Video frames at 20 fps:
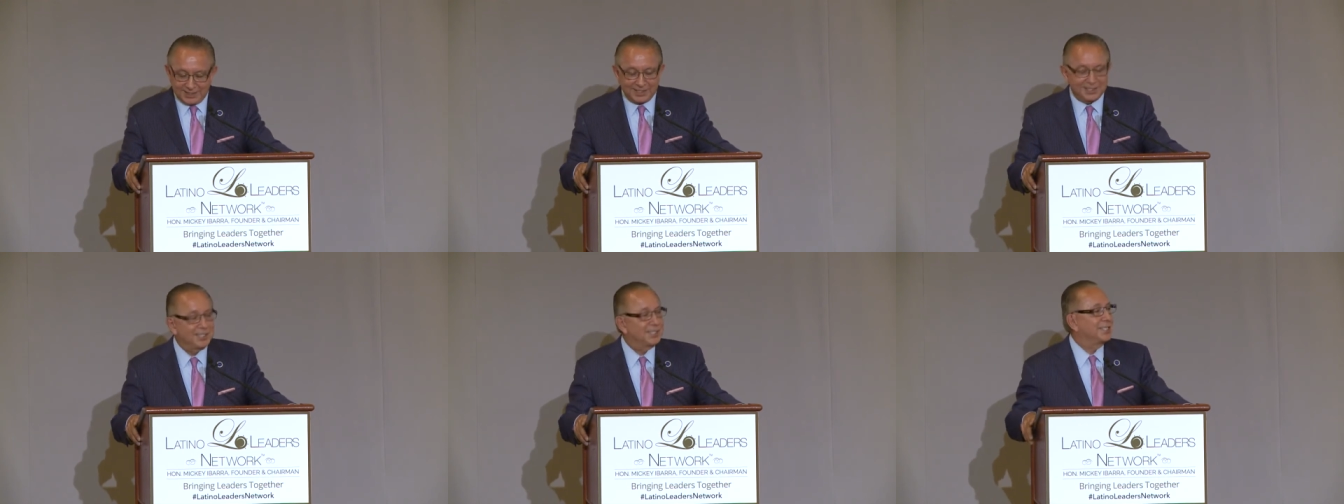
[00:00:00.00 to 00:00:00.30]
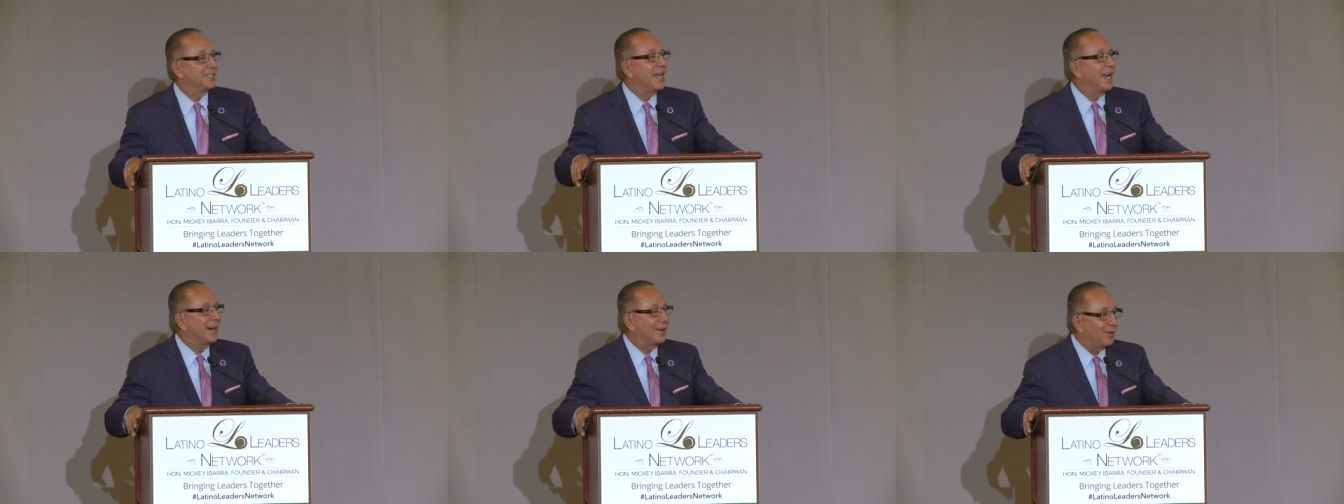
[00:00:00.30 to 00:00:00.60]
to
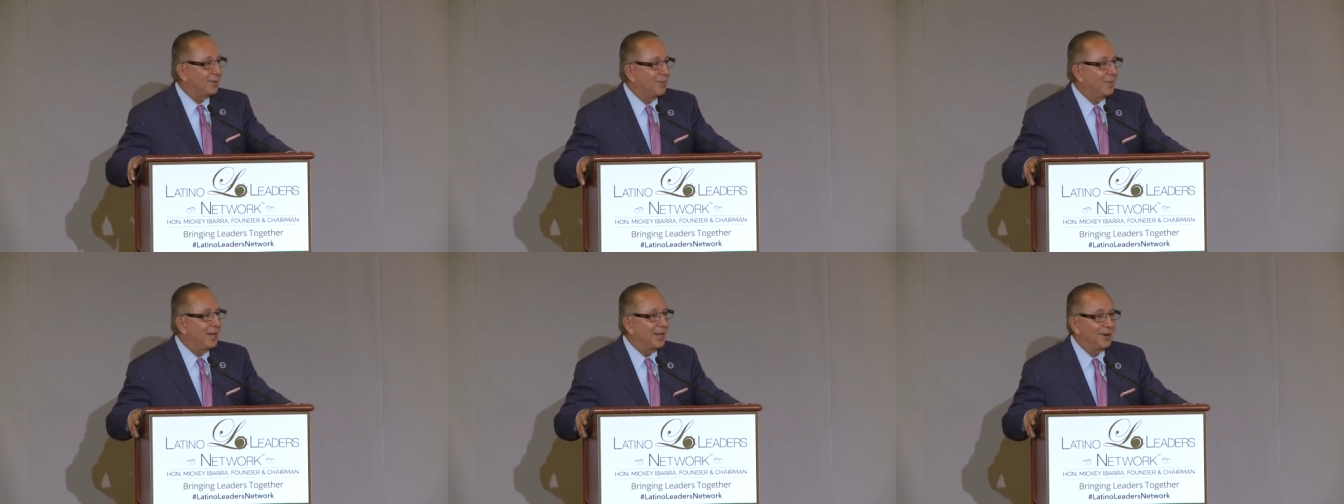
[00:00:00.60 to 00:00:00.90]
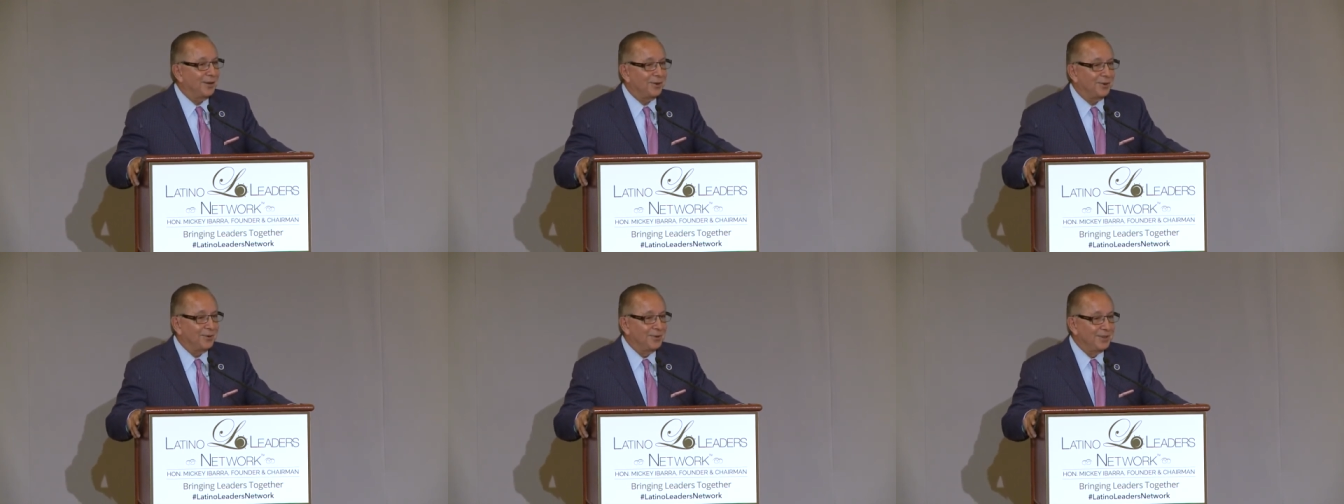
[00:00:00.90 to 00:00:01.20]

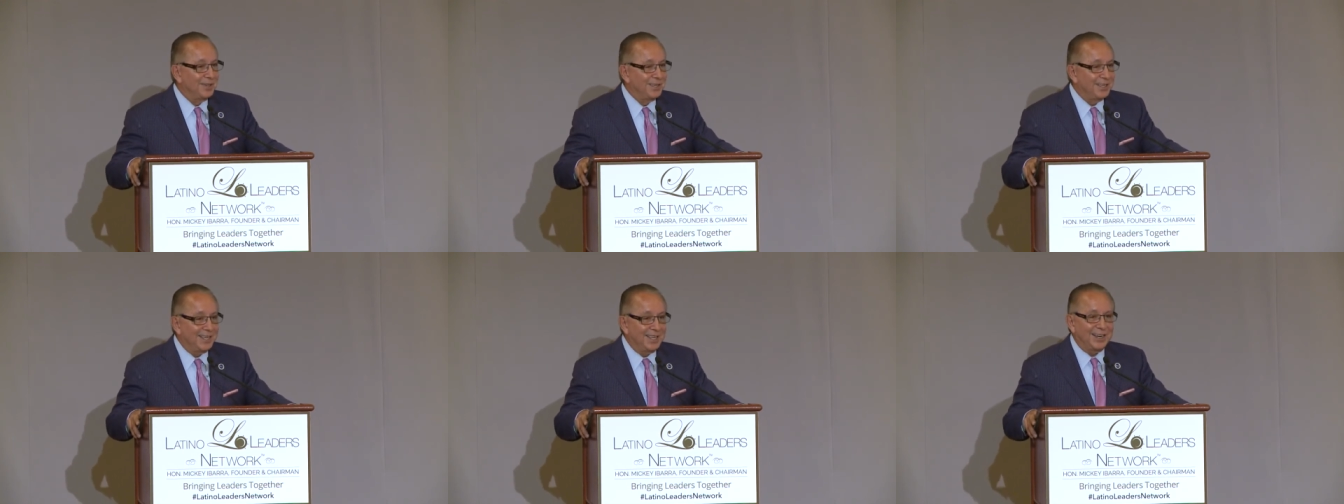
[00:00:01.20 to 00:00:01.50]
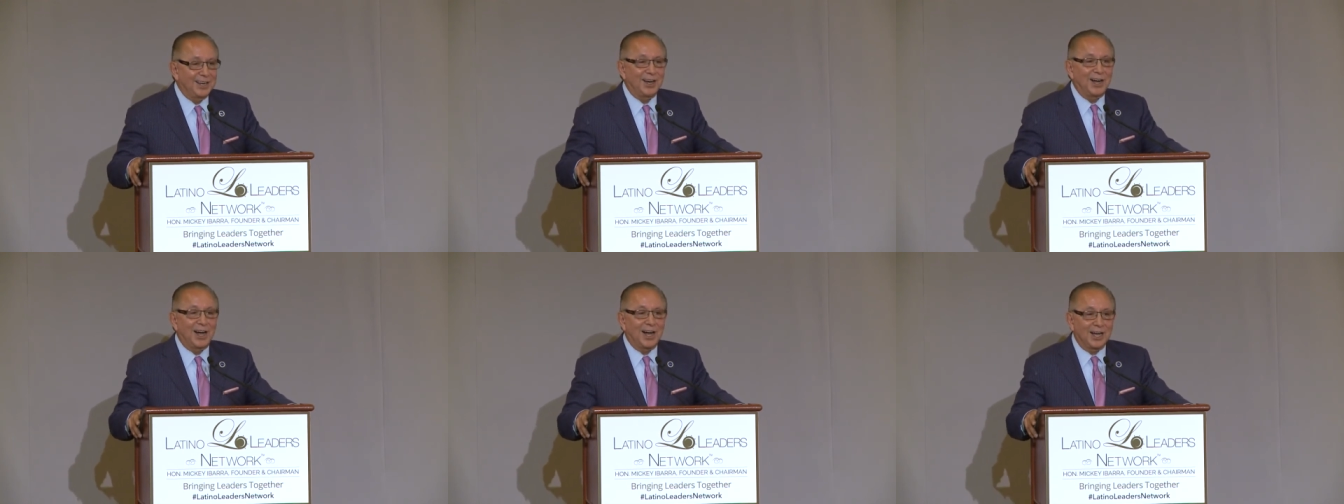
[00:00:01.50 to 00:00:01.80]
Sacramento
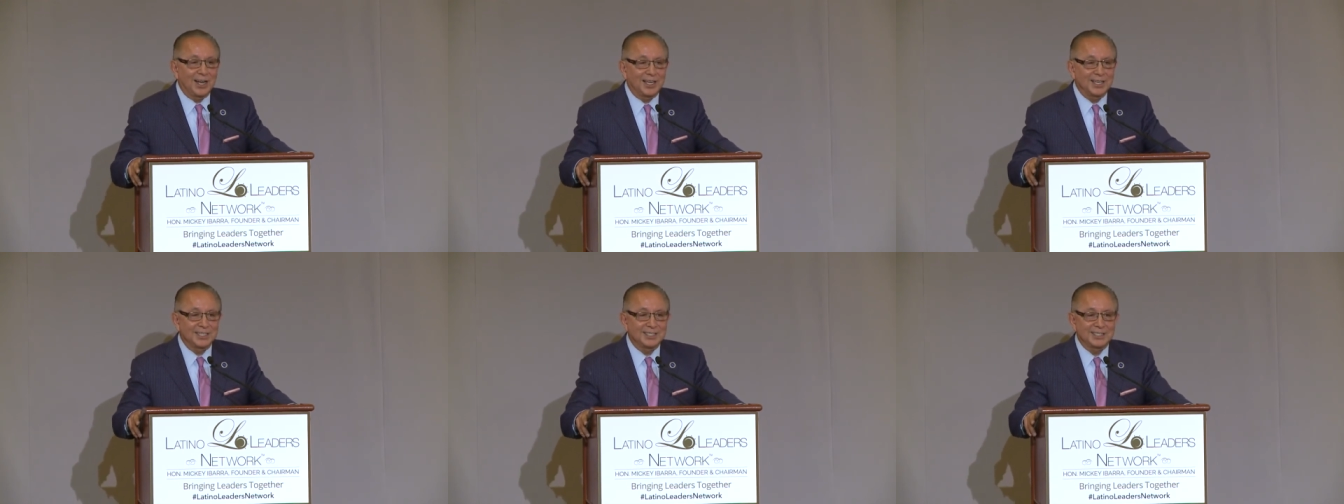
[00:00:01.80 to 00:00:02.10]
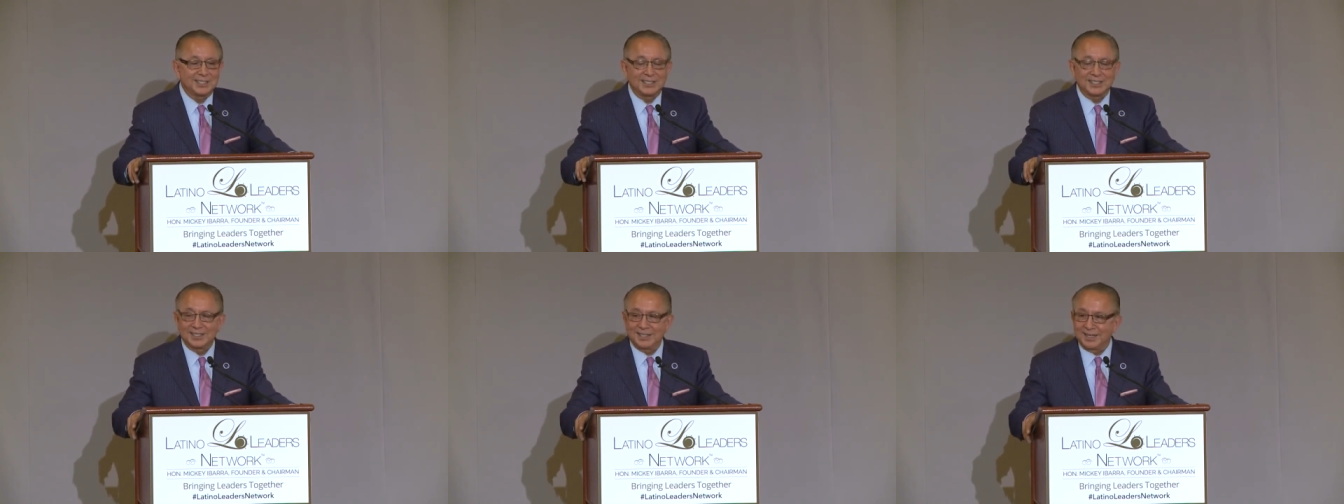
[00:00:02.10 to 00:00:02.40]
in
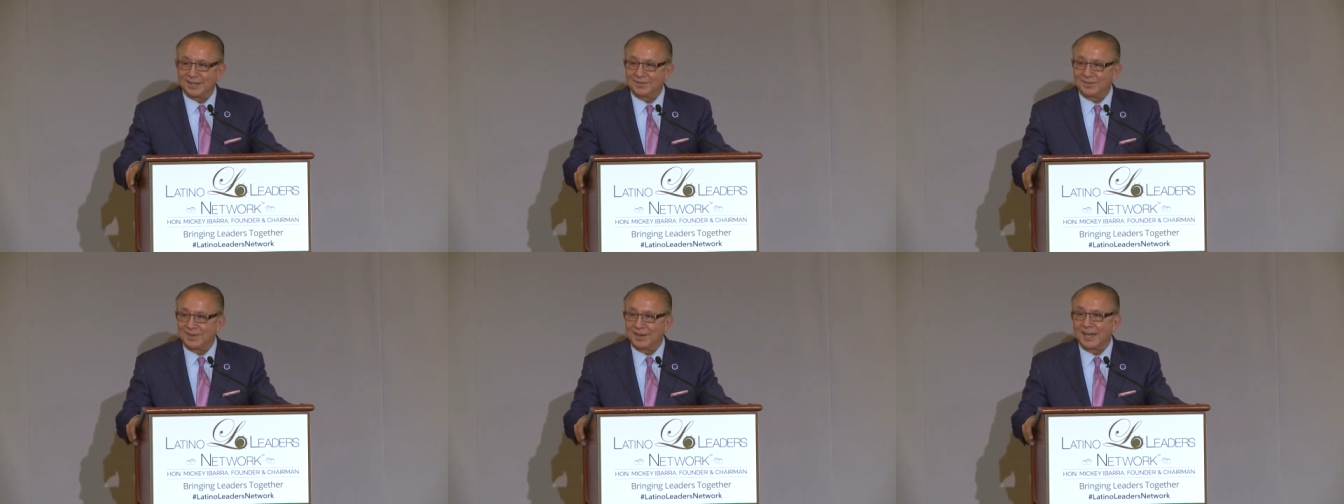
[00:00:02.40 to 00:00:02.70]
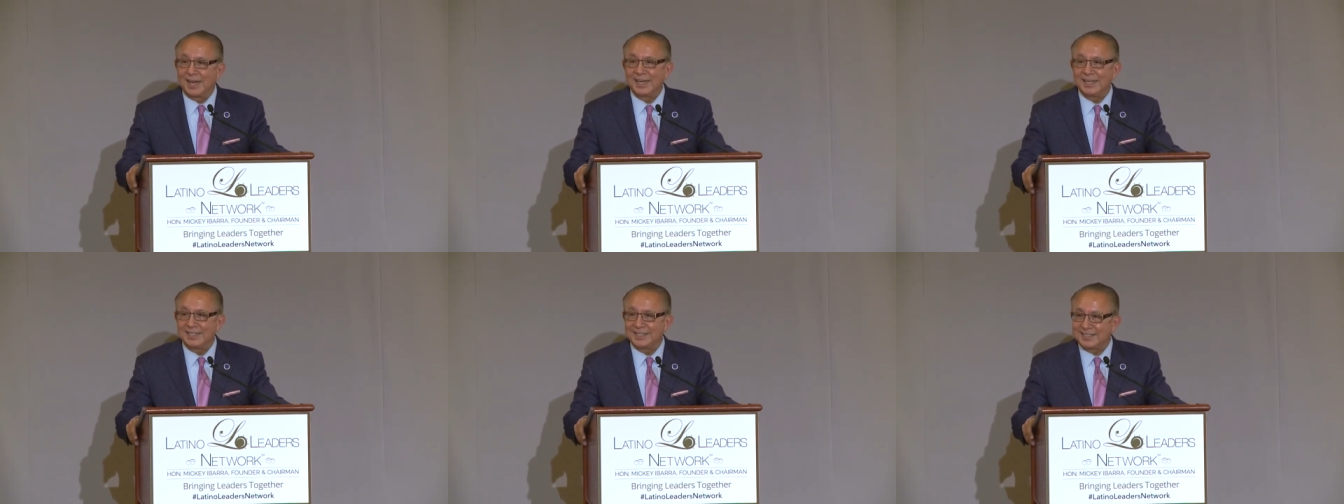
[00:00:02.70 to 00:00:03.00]
August of
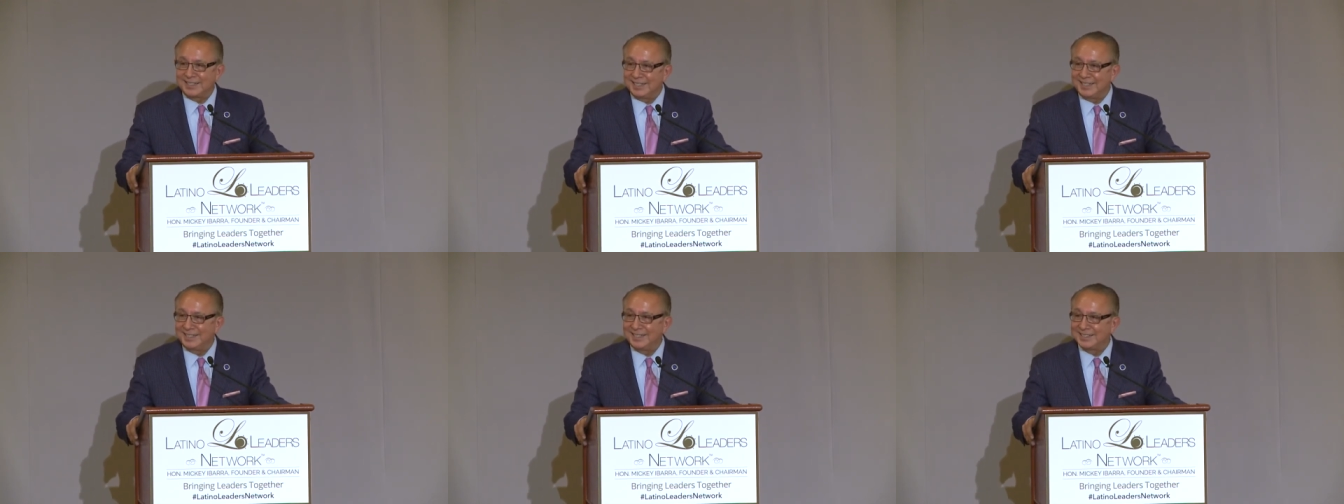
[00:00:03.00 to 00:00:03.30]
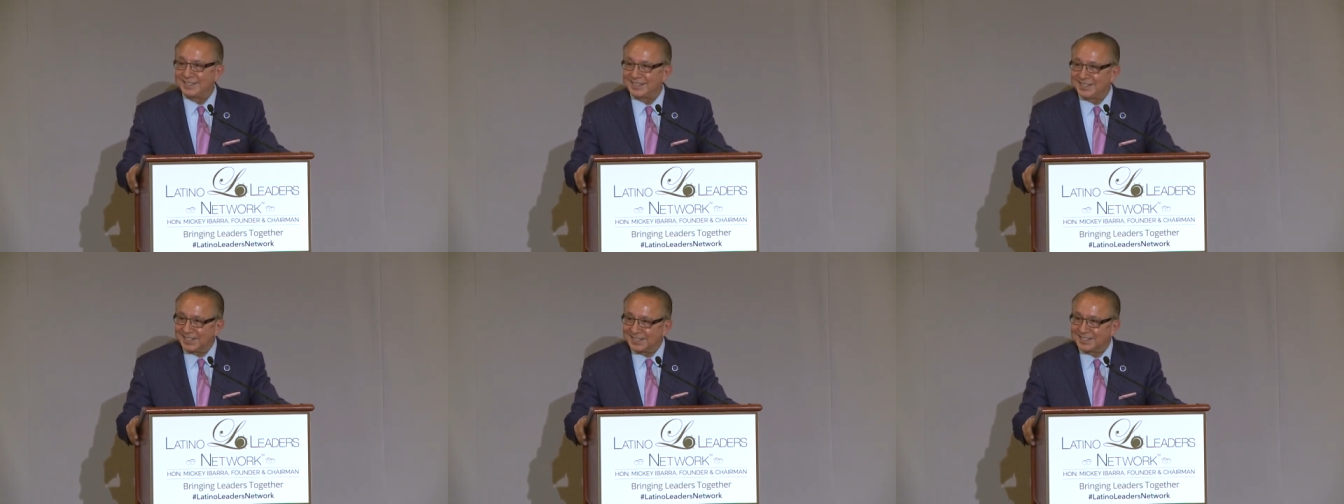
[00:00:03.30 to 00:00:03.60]

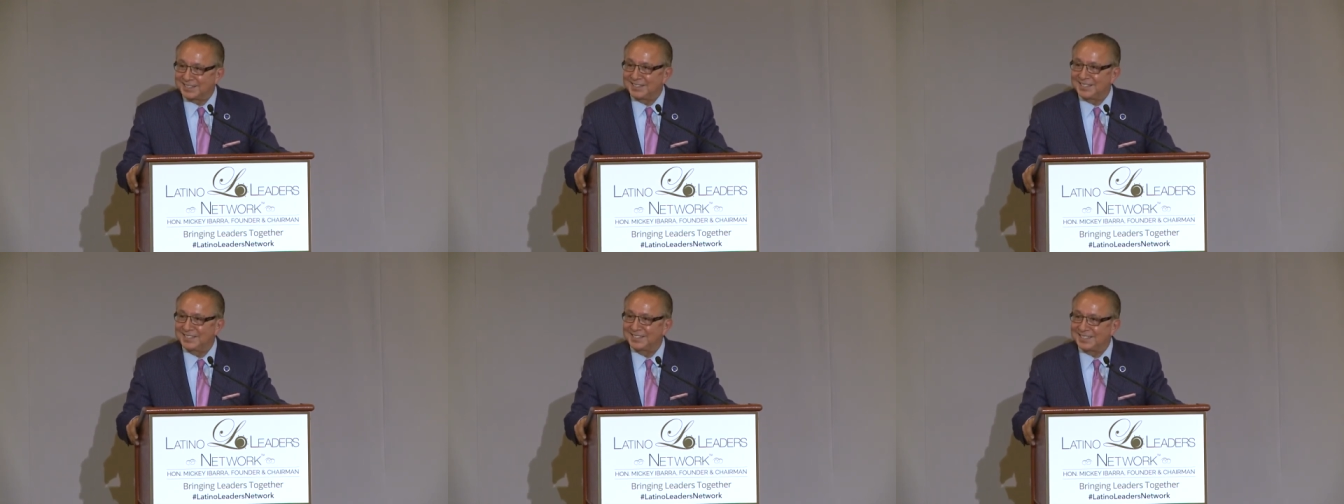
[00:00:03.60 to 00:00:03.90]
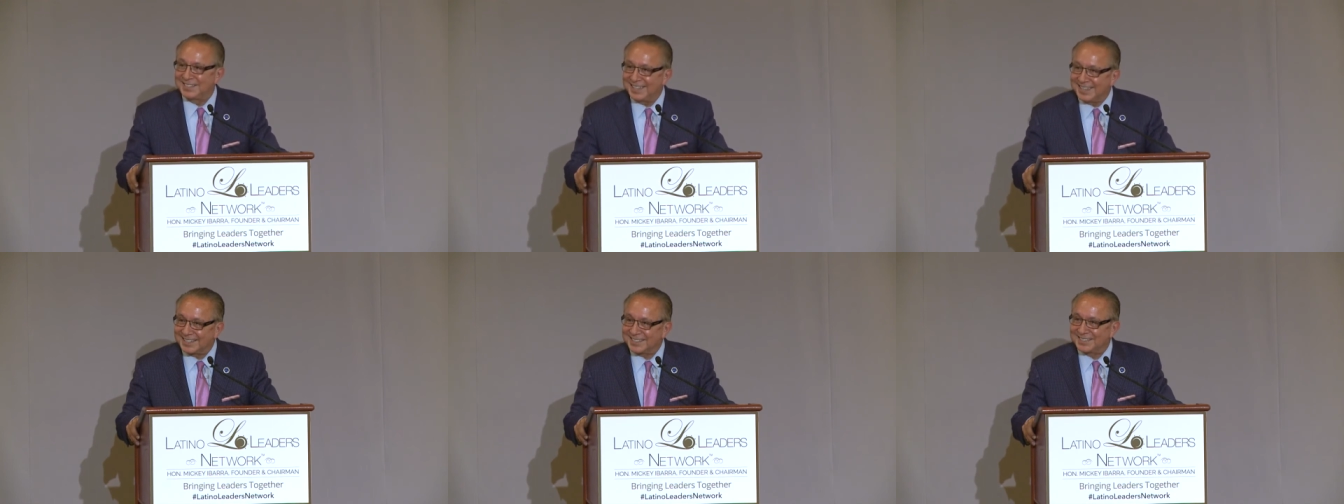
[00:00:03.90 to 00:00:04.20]

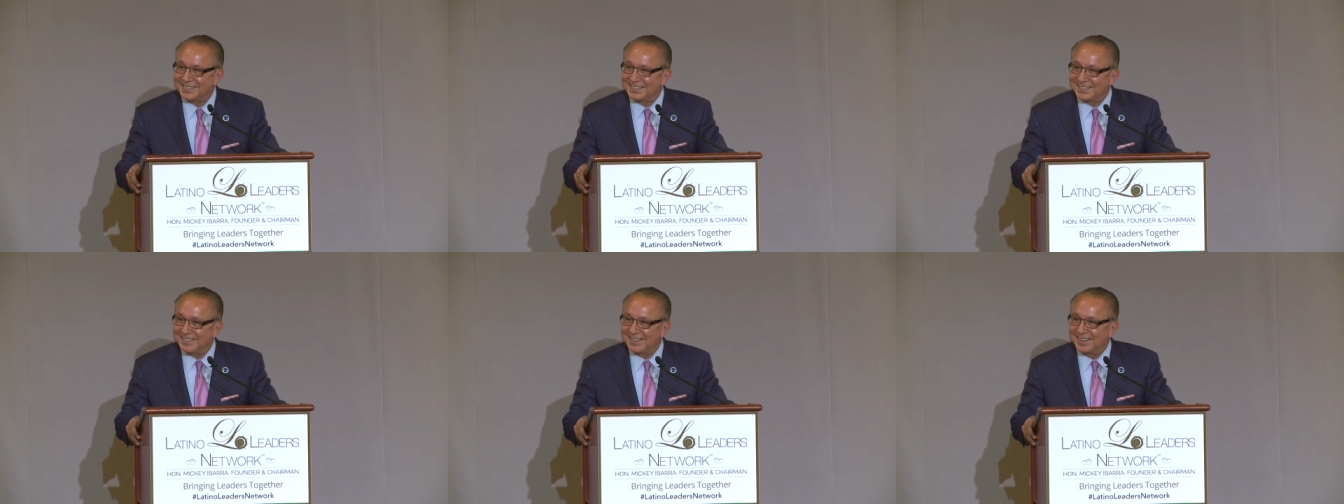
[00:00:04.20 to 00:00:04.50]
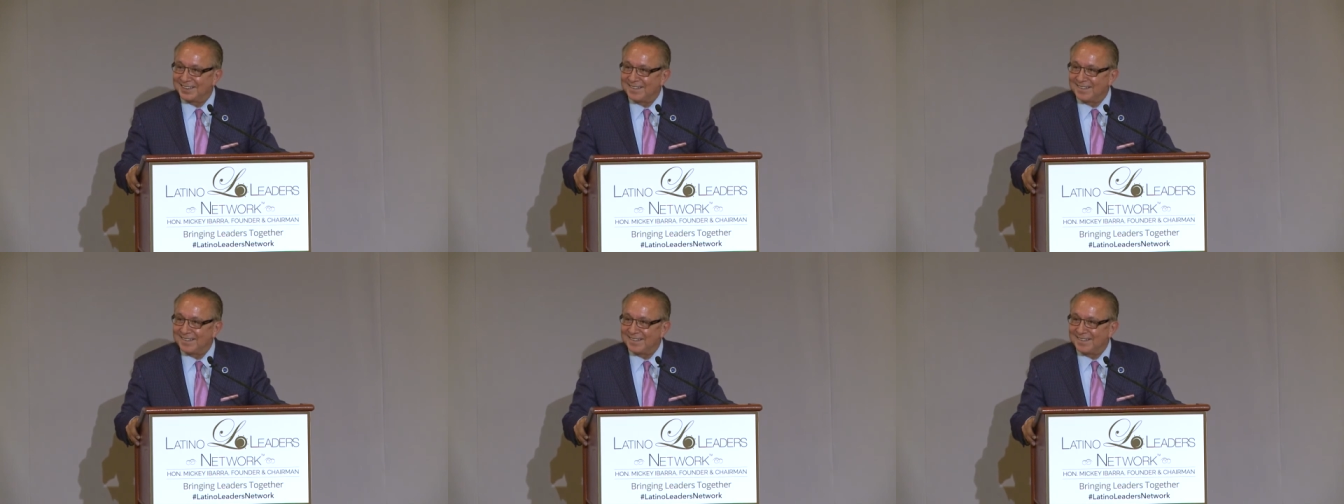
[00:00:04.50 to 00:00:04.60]
1966.